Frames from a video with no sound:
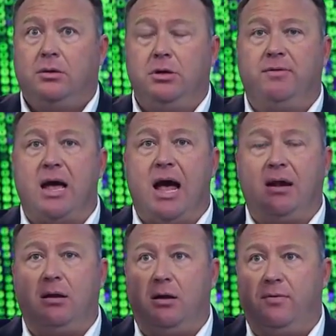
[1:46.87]
You've
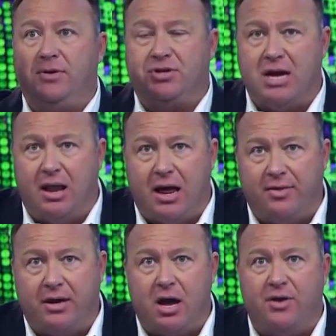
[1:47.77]
got the
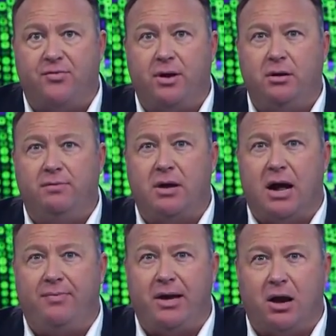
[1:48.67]
sellout of the country. You've
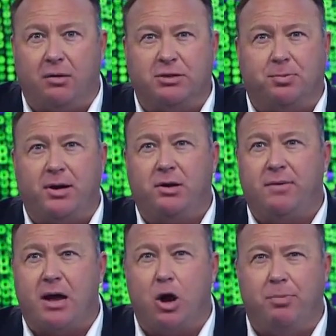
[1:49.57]
got the Arab Spring.
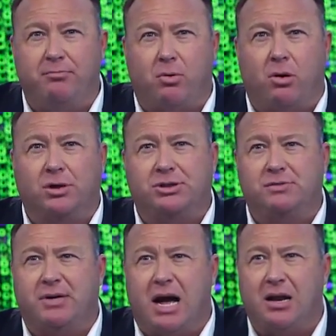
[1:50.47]
You've got open borders.
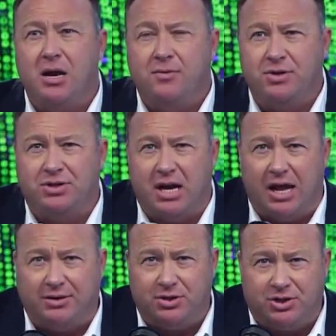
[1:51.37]
You've got the
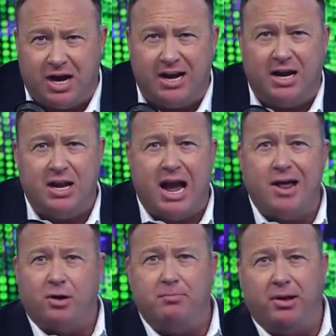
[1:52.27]
sellout to China, a
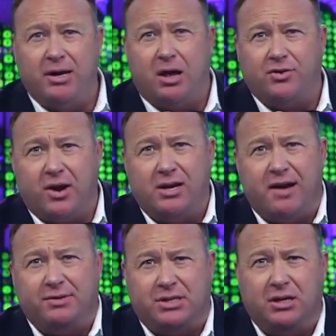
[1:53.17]
nine hundred billion dollar trade
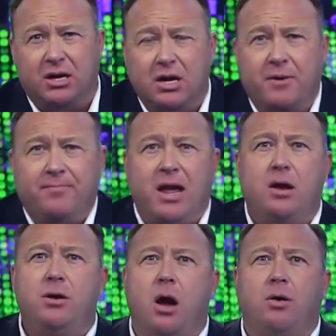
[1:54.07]
deficit.
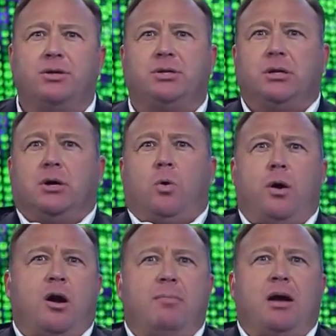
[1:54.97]
And notice
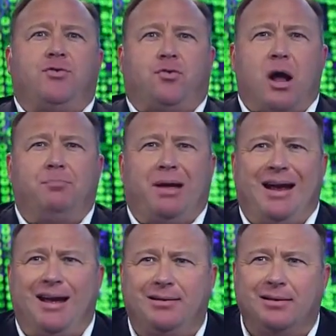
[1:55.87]
we're hearing about Trump
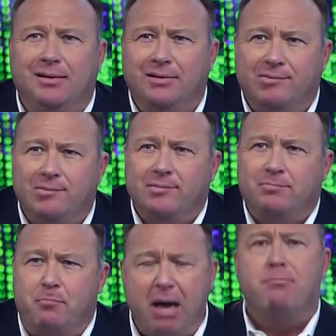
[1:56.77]
and
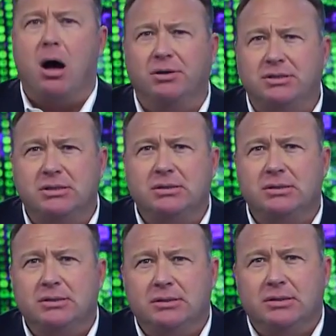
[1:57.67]
bimbos.
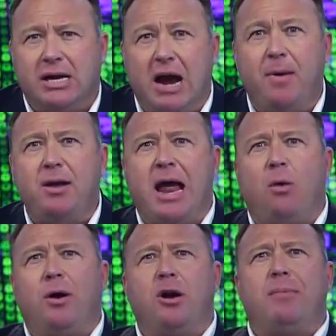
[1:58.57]
And then
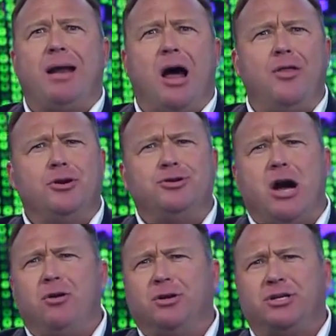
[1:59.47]
now we're hearing about other
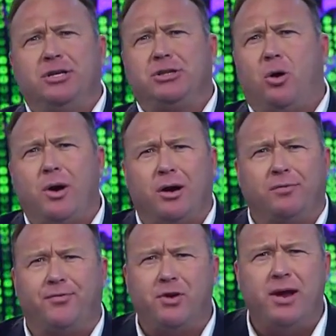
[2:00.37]
donors and his
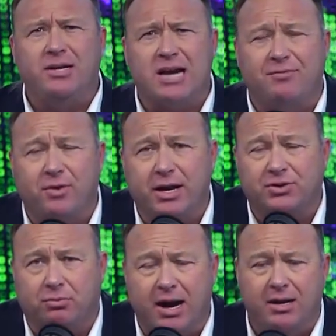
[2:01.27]
lawyer a few days after he
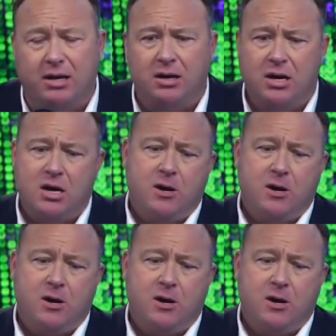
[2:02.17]
gets raided.